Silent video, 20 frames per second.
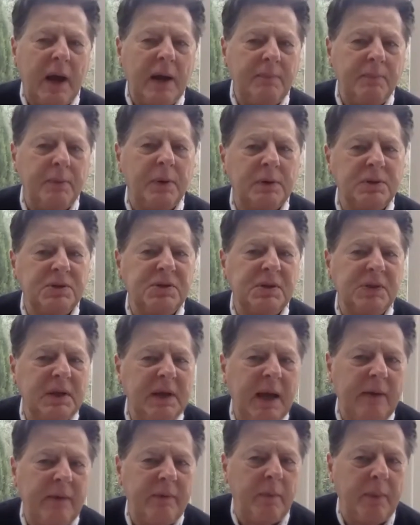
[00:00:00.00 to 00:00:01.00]
I personally
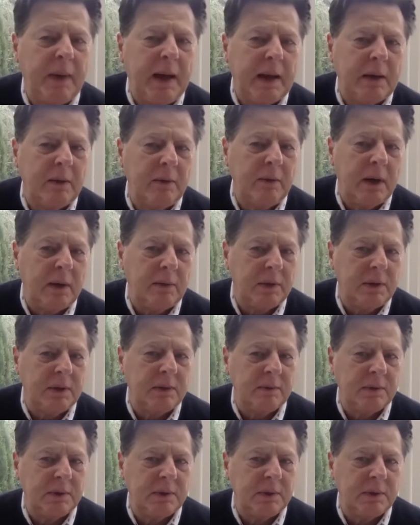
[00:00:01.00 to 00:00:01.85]
have a background in the